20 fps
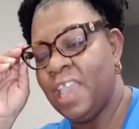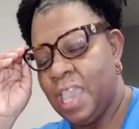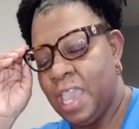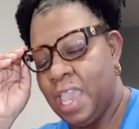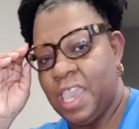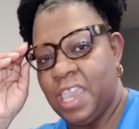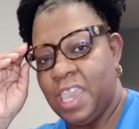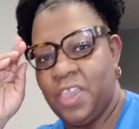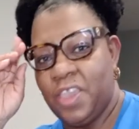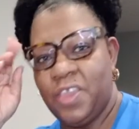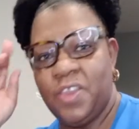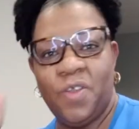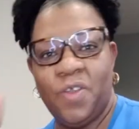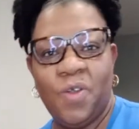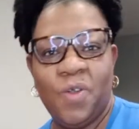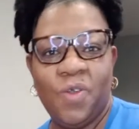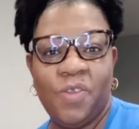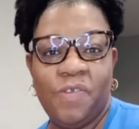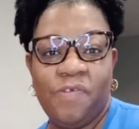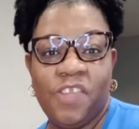you
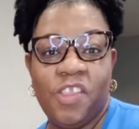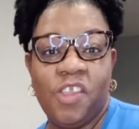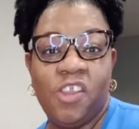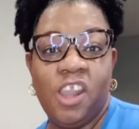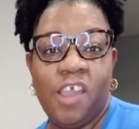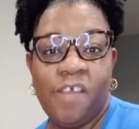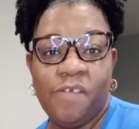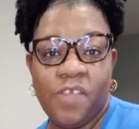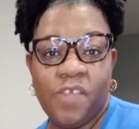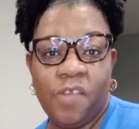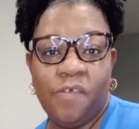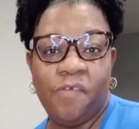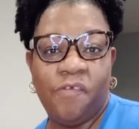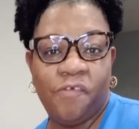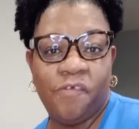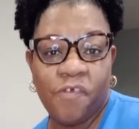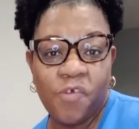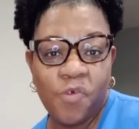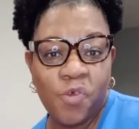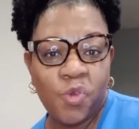know, if you love your
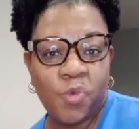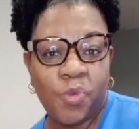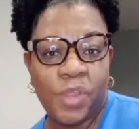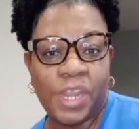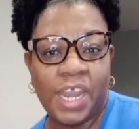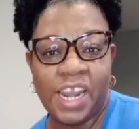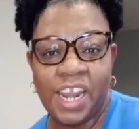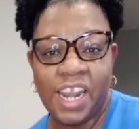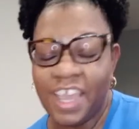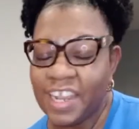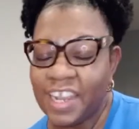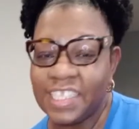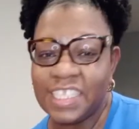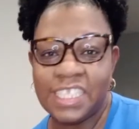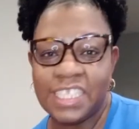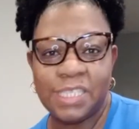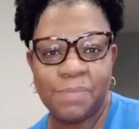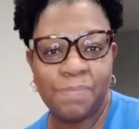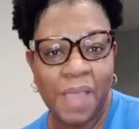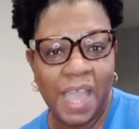food with a lot of
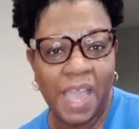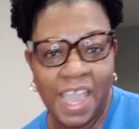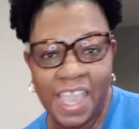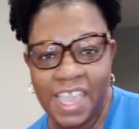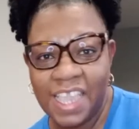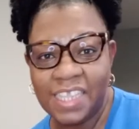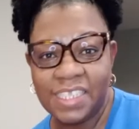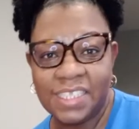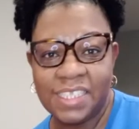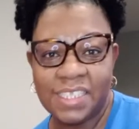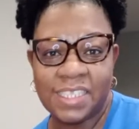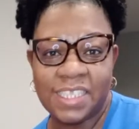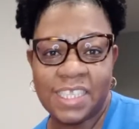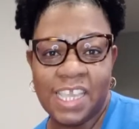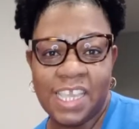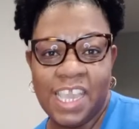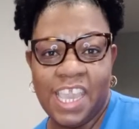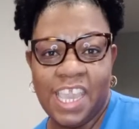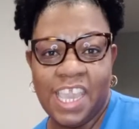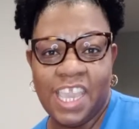spice,
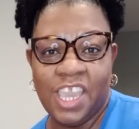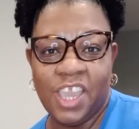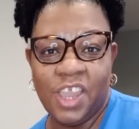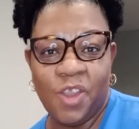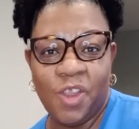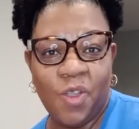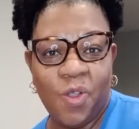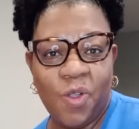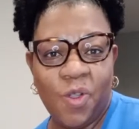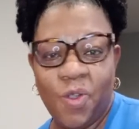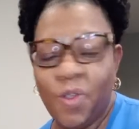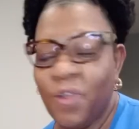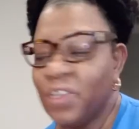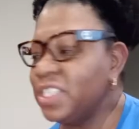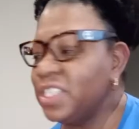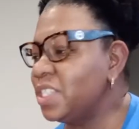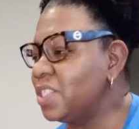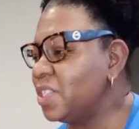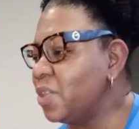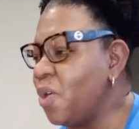you know,
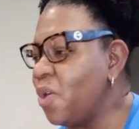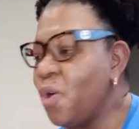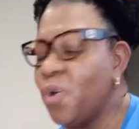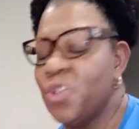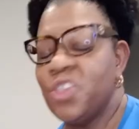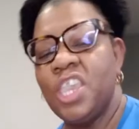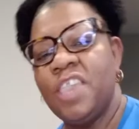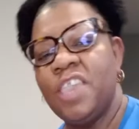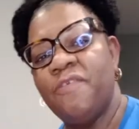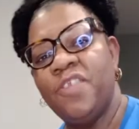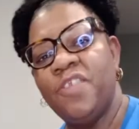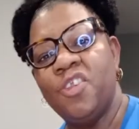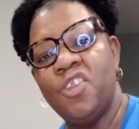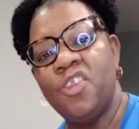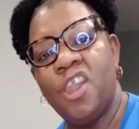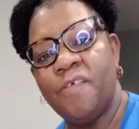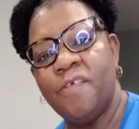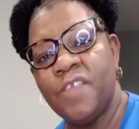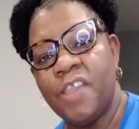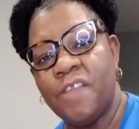so if you
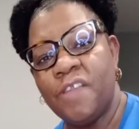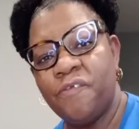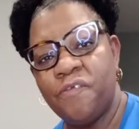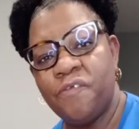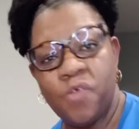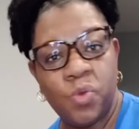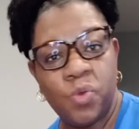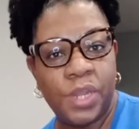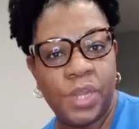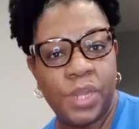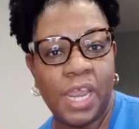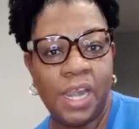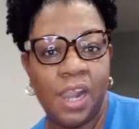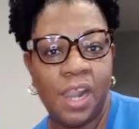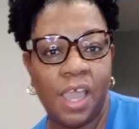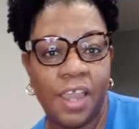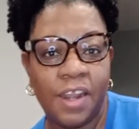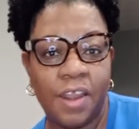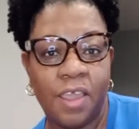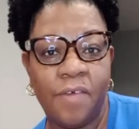love your food with a
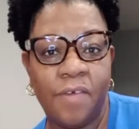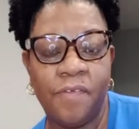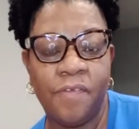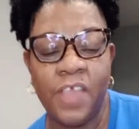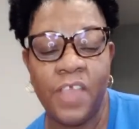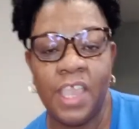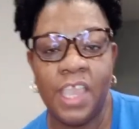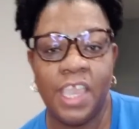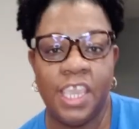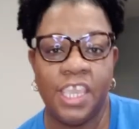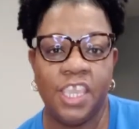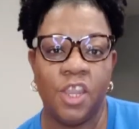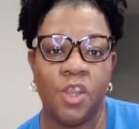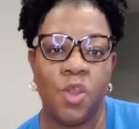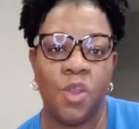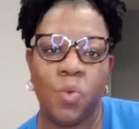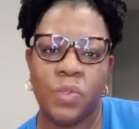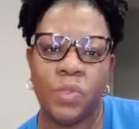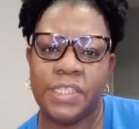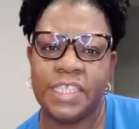lot of, you
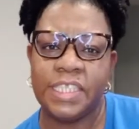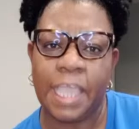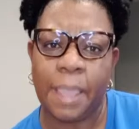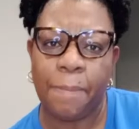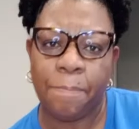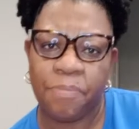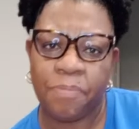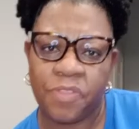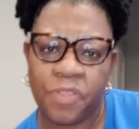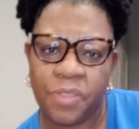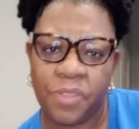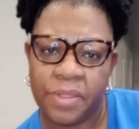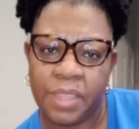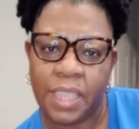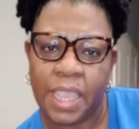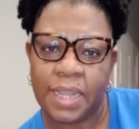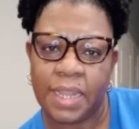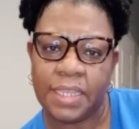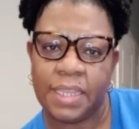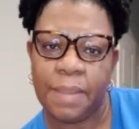know, depth
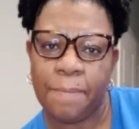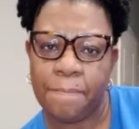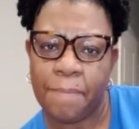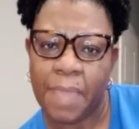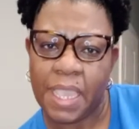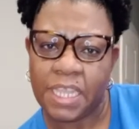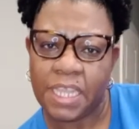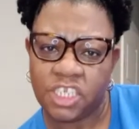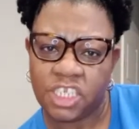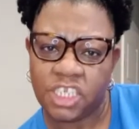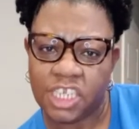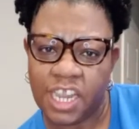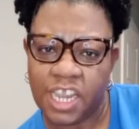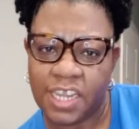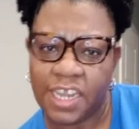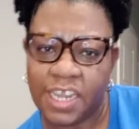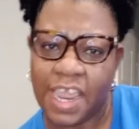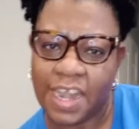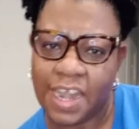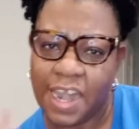and
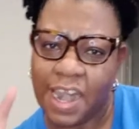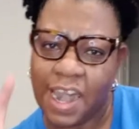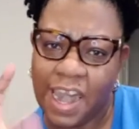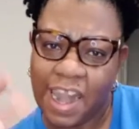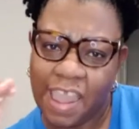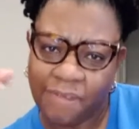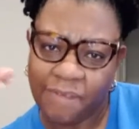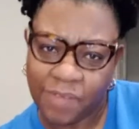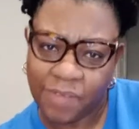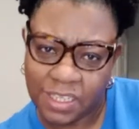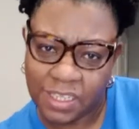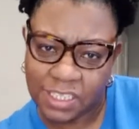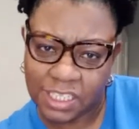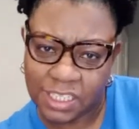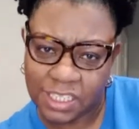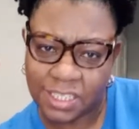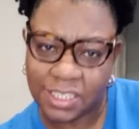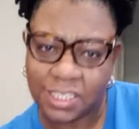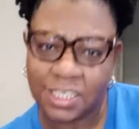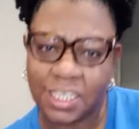dimension and
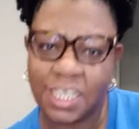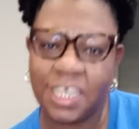levels,